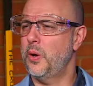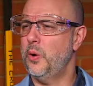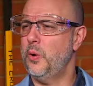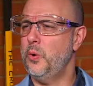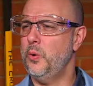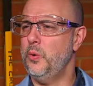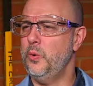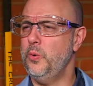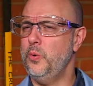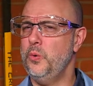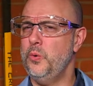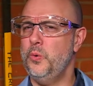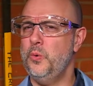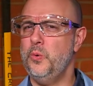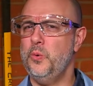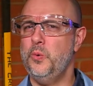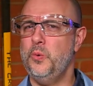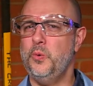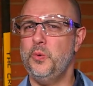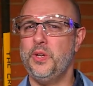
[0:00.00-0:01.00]

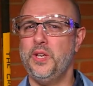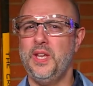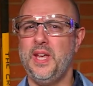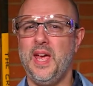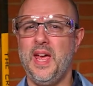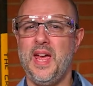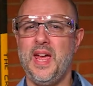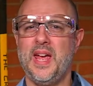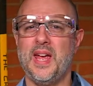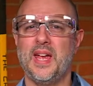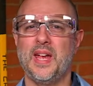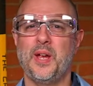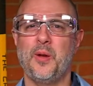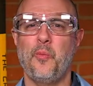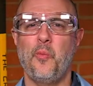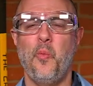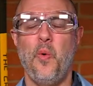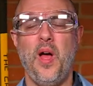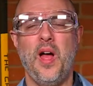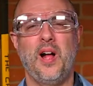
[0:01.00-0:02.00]
Okay,
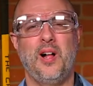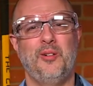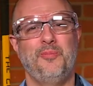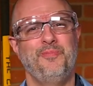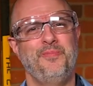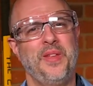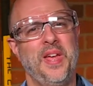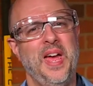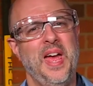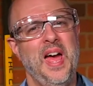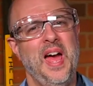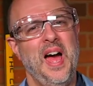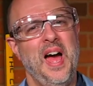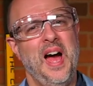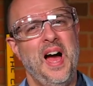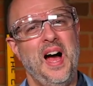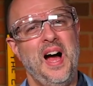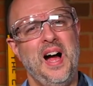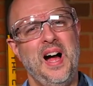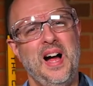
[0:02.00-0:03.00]
well,
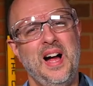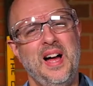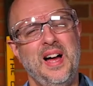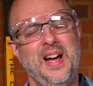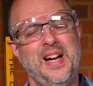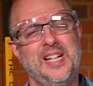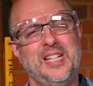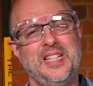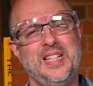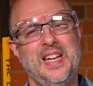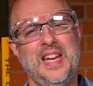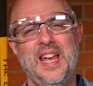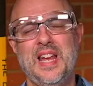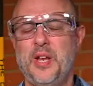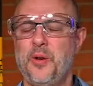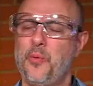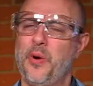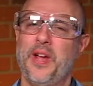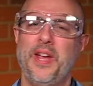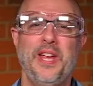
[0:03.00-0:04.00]

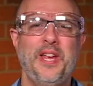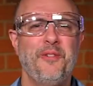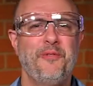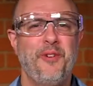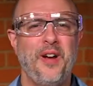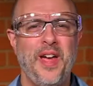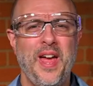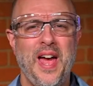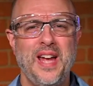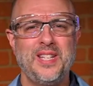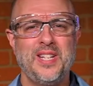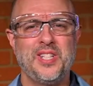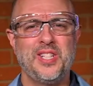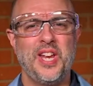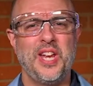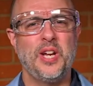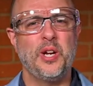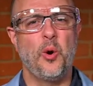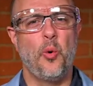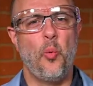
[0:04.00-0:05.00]
anyway, if I had to
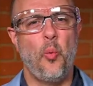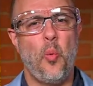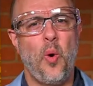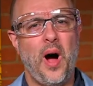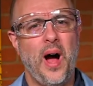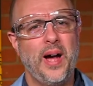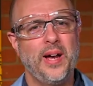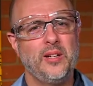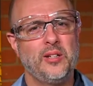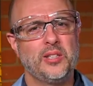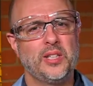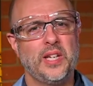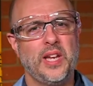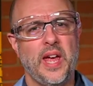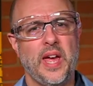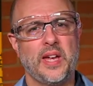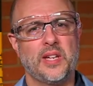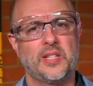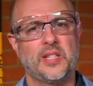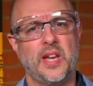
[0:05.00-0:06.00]
take a wild
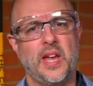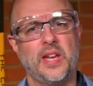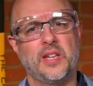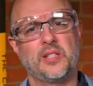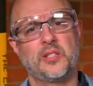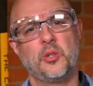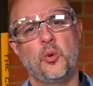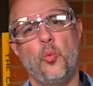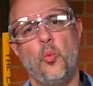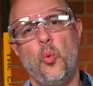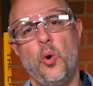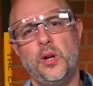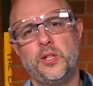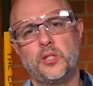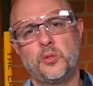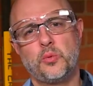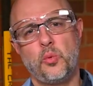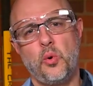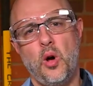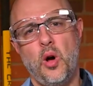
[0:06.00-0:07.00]
guess as to
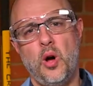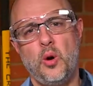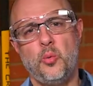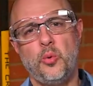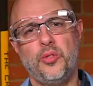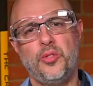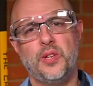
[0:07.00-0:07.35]
what's wrong with